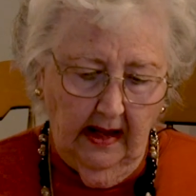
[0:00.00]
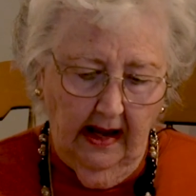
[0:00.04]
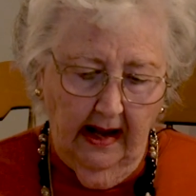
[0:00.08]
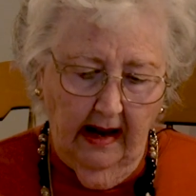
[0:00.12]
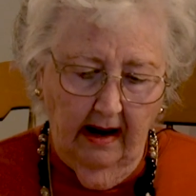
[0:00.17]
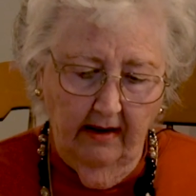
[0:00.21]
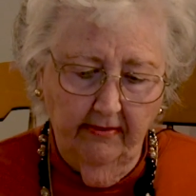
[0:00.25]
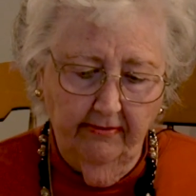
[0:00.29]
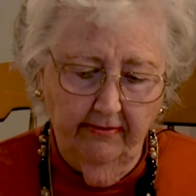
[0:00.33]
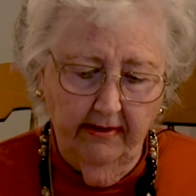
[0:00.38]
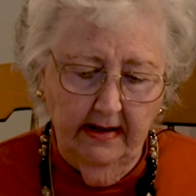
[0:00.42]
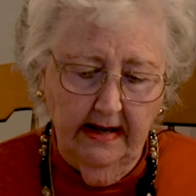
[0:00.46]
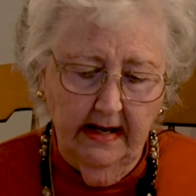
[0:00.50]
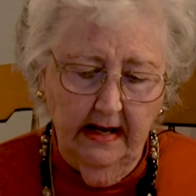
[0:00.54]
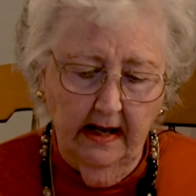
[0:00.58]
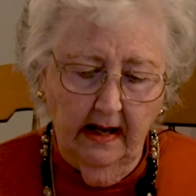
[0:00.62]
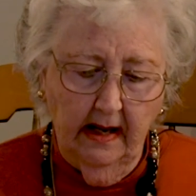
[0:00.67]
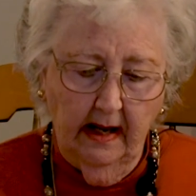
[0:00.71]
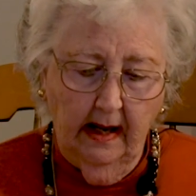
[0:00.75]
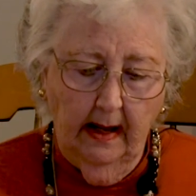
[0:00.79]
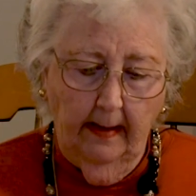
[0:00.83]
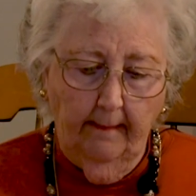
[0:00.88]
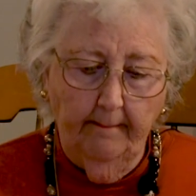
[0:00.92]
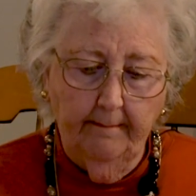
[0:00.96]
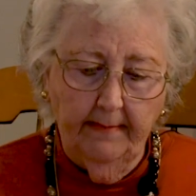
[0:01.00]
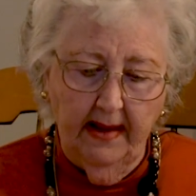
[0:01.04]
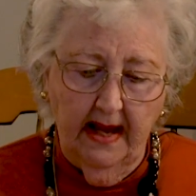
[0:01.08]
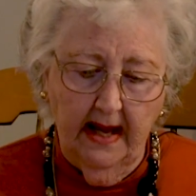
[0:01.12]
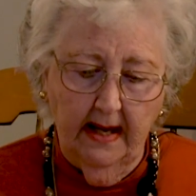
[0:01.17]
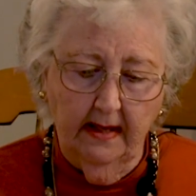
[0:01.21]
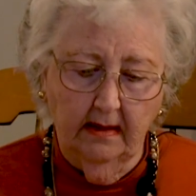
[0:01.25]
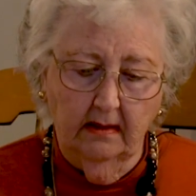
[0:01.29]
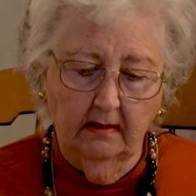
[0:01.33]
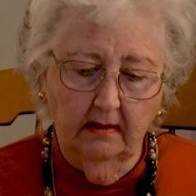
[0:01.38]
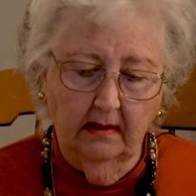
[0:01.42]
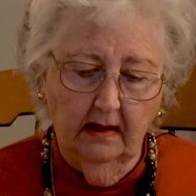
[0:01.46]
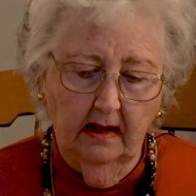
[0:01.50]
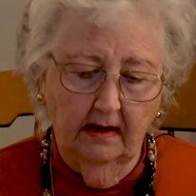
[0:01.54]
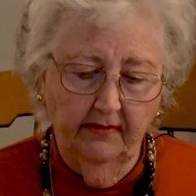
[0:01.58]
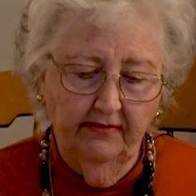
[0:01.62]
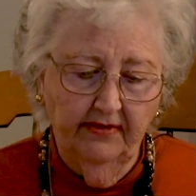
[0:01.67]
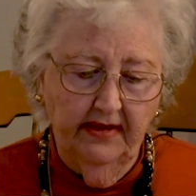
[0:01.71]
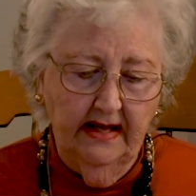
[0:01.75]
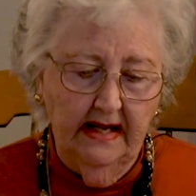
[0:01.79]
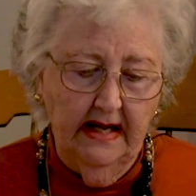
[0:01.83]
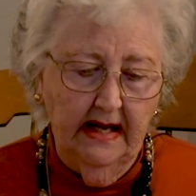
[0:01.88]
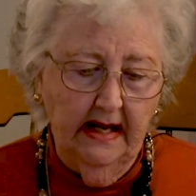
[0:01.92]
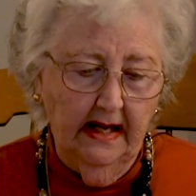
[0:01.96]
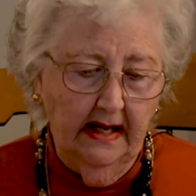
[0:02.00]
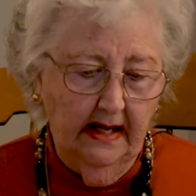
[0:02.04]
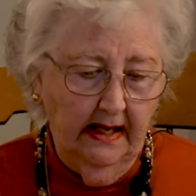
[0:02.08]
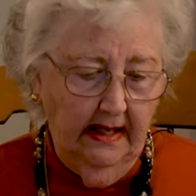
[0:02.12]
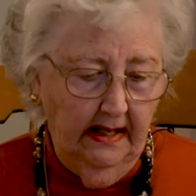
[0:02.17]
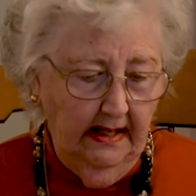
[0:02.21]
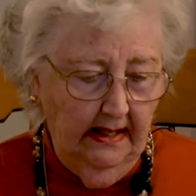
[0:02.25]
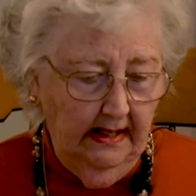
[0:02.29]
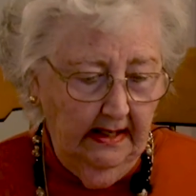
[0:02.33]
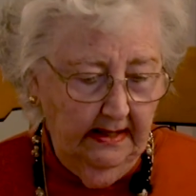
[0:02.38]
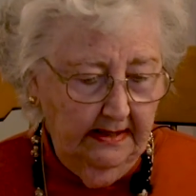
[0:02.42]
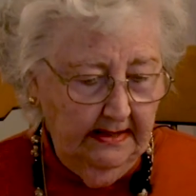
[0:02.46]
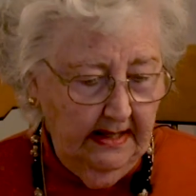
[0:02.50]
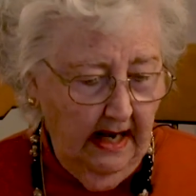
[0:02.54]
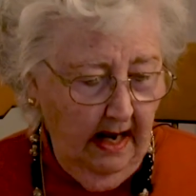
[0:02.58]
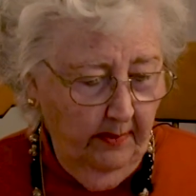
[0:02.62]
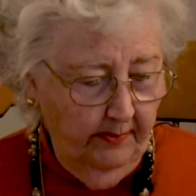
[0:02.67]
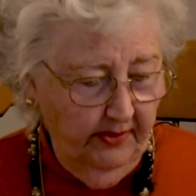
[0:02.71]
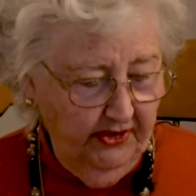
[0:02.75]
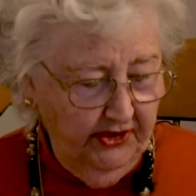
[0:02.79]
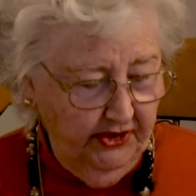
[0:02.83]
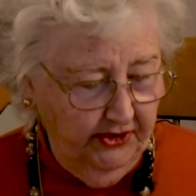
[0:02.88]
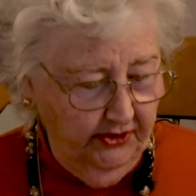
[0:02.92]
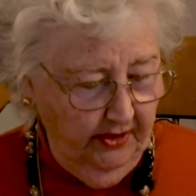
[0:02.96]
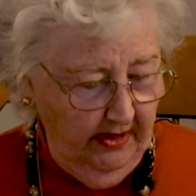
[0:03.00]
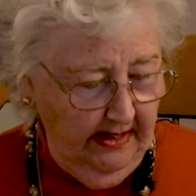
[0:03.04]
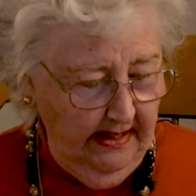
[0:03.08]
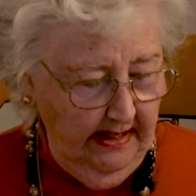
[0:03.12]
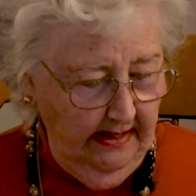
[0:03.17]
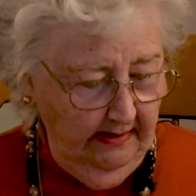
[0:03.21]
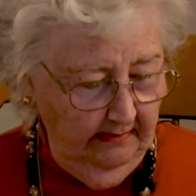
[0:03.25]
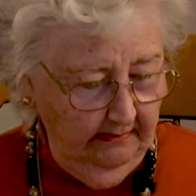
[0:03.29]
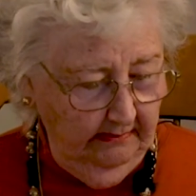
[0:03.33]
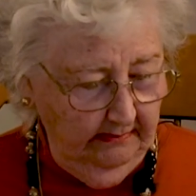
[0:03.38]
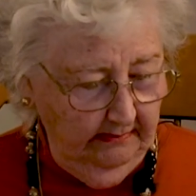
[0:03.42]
every panel of the tapestry